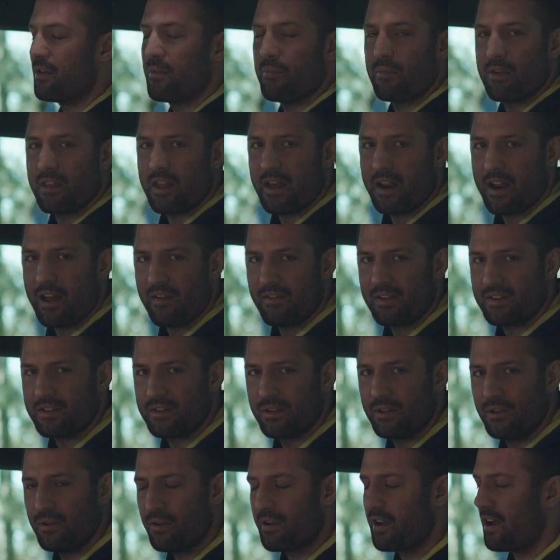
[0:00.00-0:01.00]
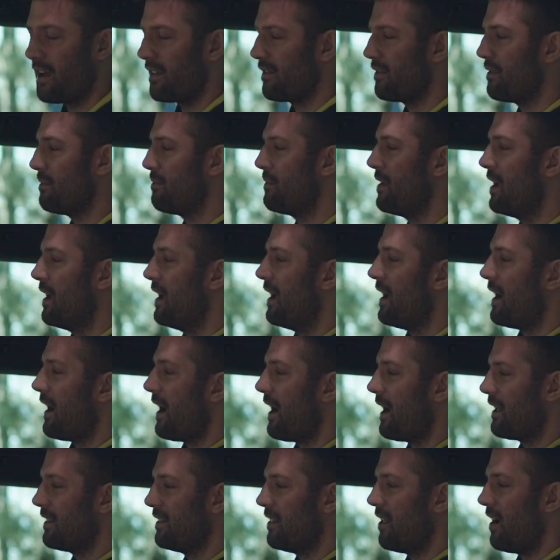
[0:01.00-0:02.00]
them without having to look at them.
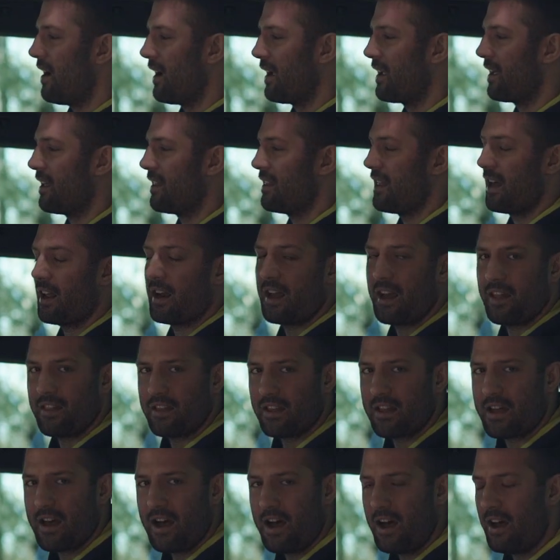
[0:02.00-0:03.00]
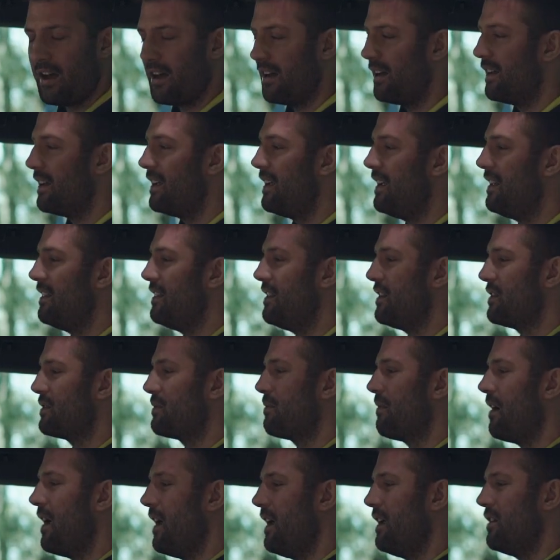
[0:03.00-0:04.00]
Unlike that other car in
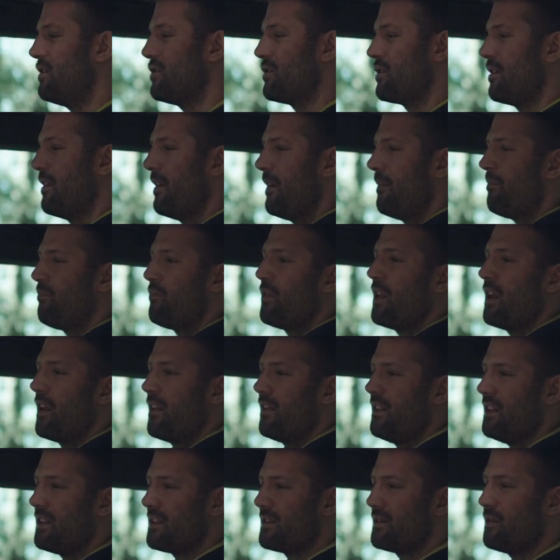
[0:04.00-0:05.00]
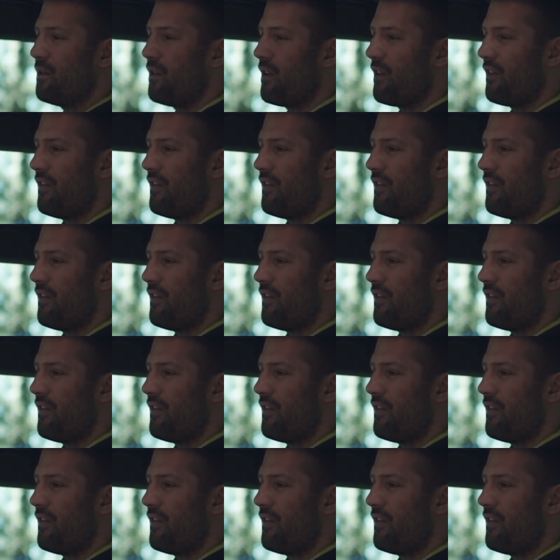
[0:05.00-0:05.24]
this range, this sort